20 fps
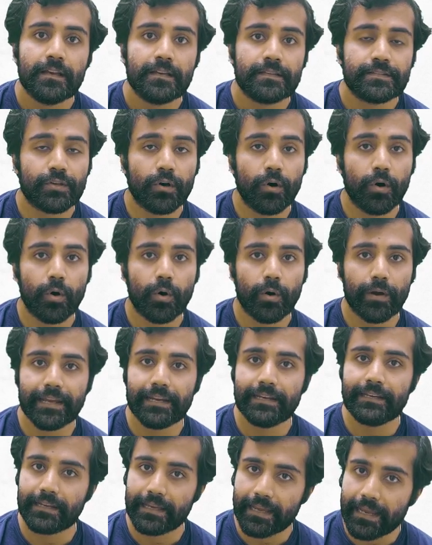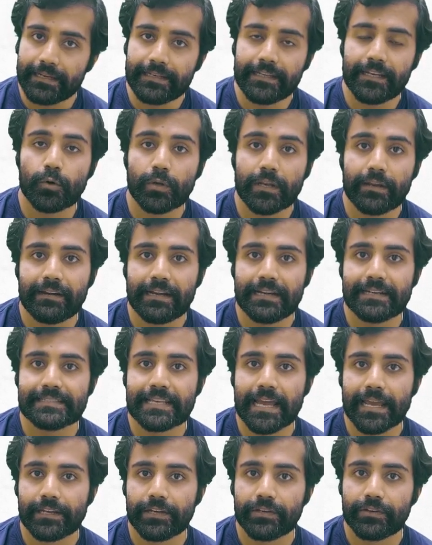So in any low-level
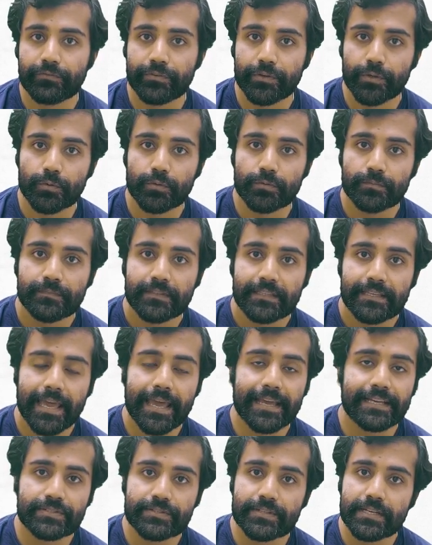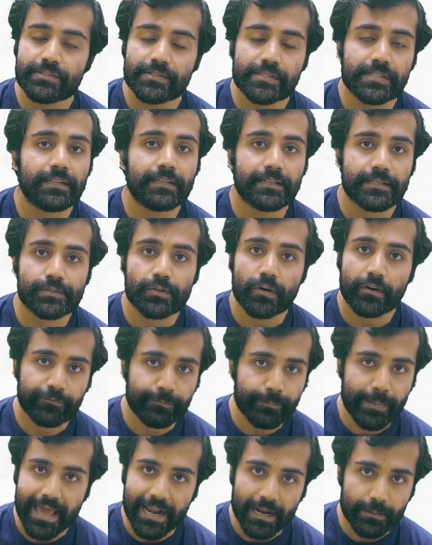design interview, extension is
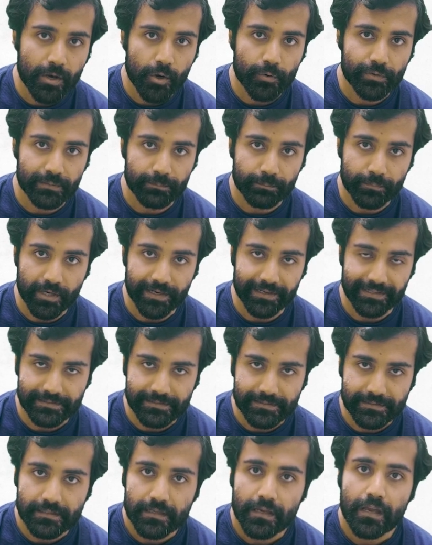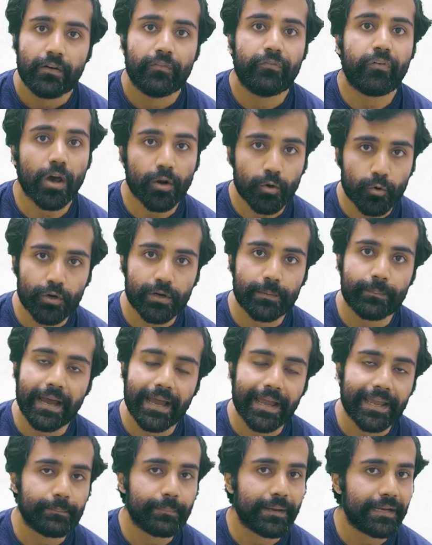of paramount importance, followed
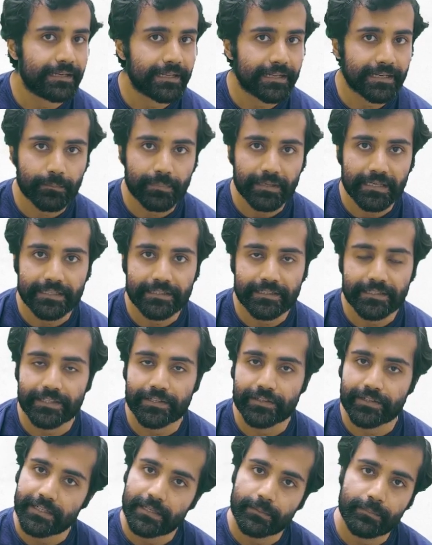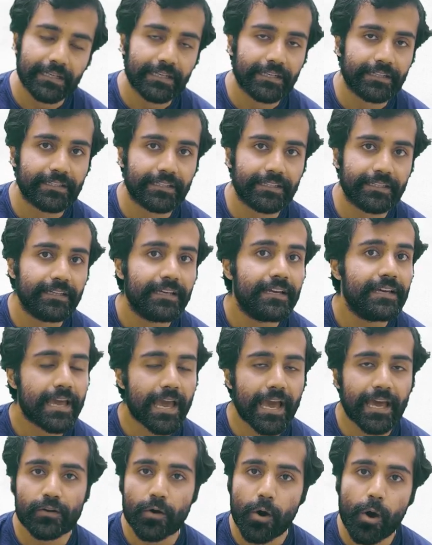by maintainability, readability,
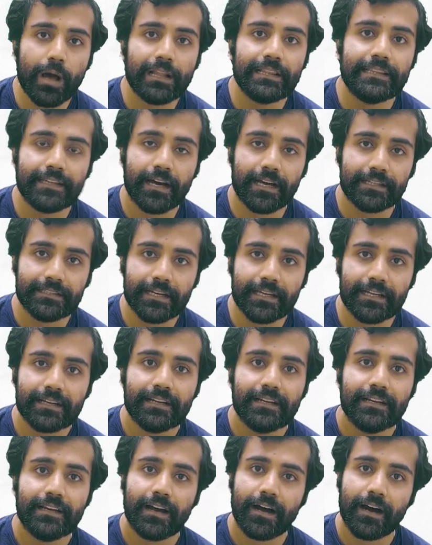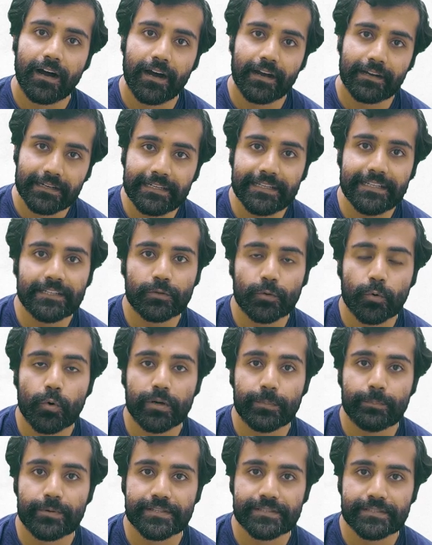and all the other uh, clean
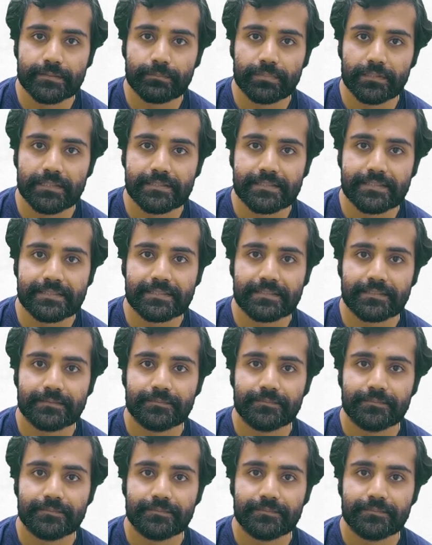code principles.